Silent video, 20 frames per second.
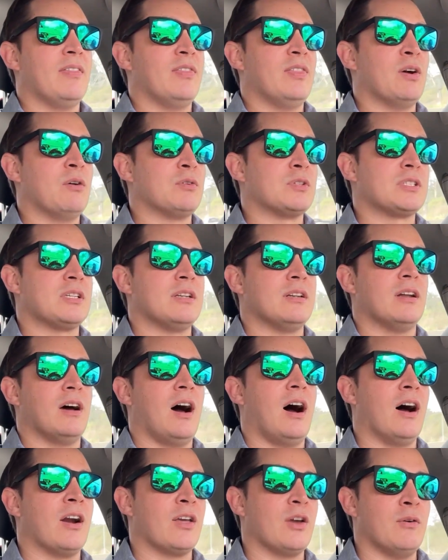there was an
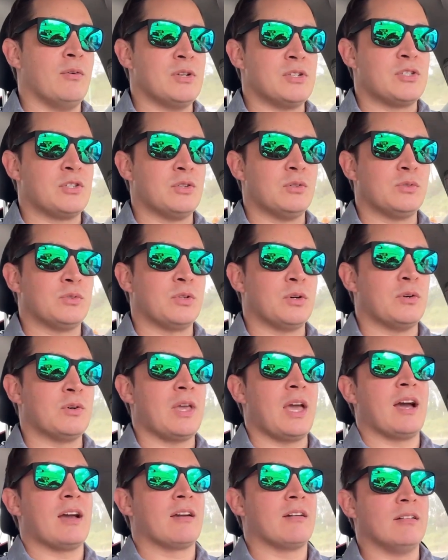audio issue, so
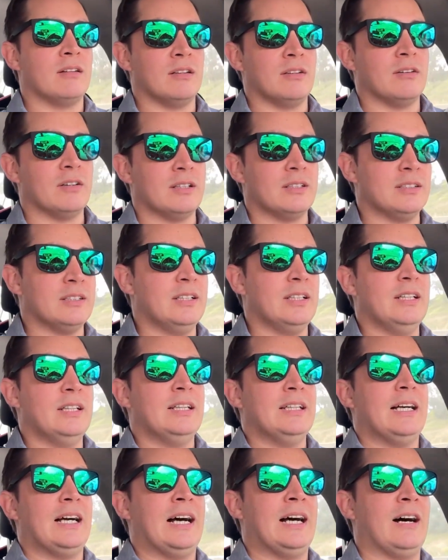yeah, I couldn't do it.
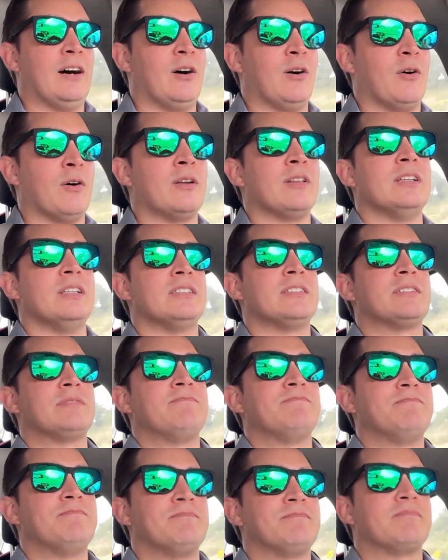Or at least
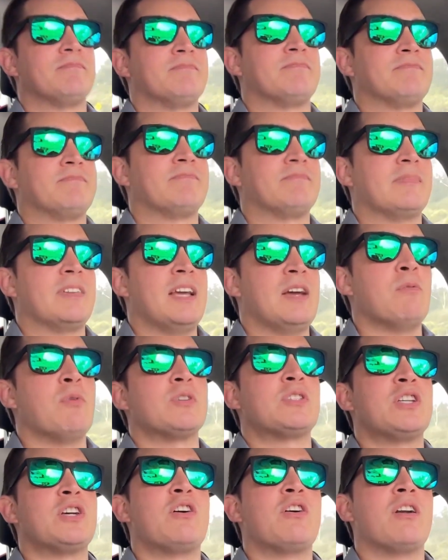it
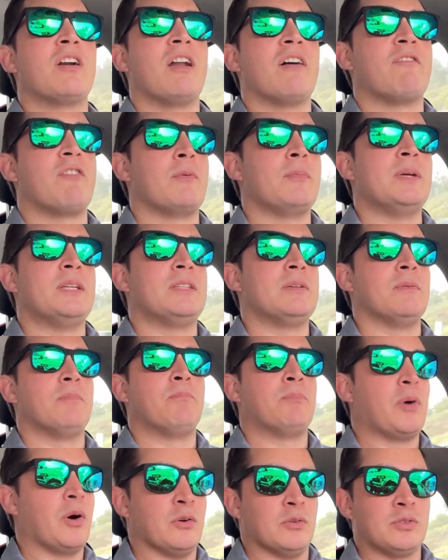wasn't good enough for me to
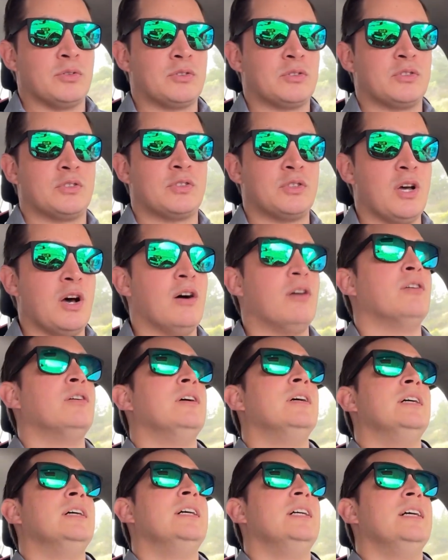post. So
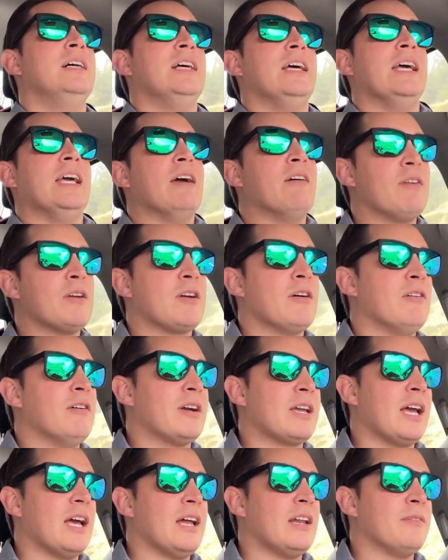here we go
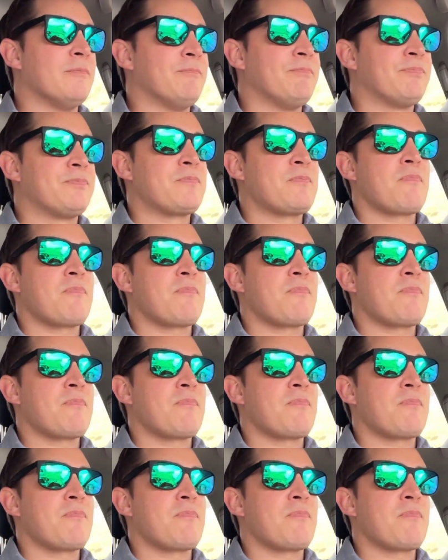again.